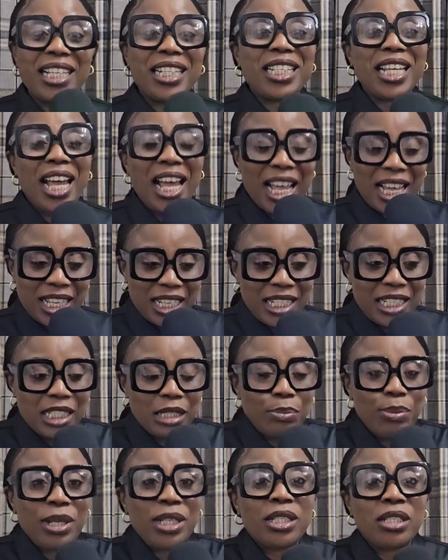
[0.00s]

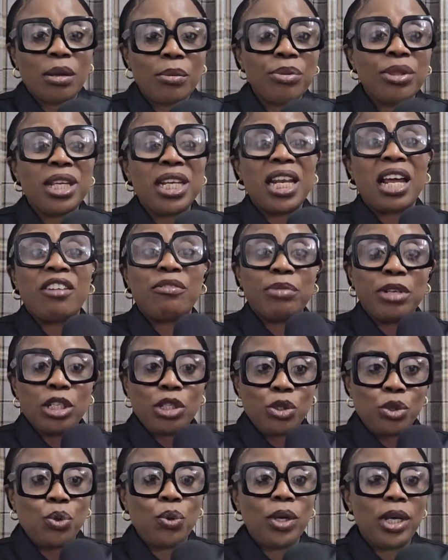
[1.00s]
it's been something I've
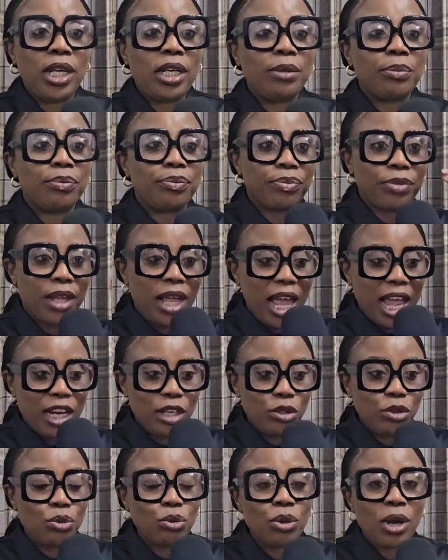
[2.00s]
been doing.
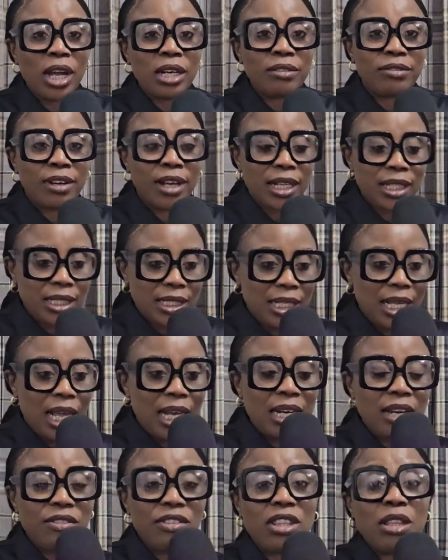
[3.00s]
I do adverts
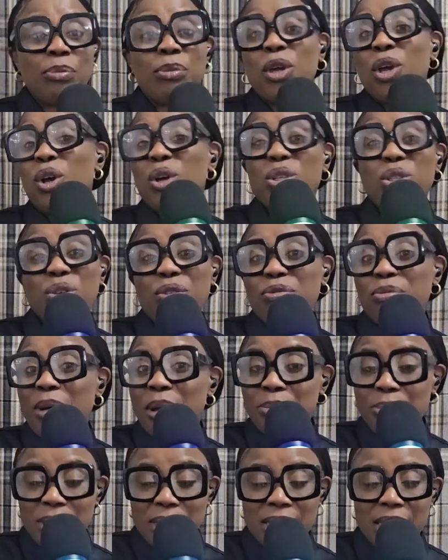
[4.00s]
and everything because of
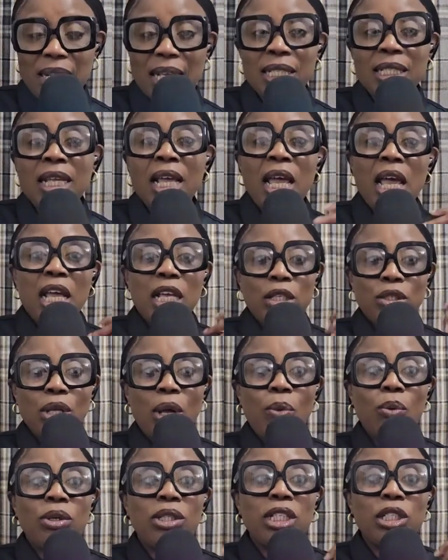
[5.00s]
my business,
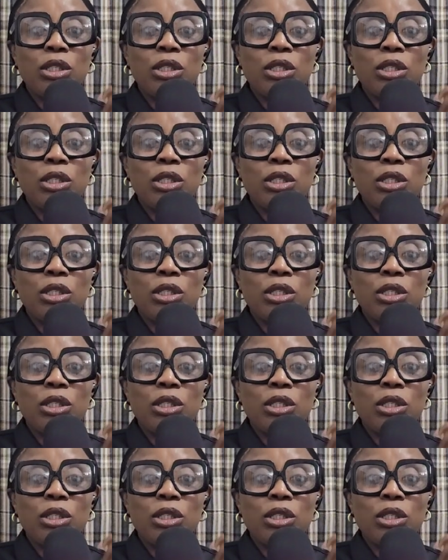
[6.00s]
so I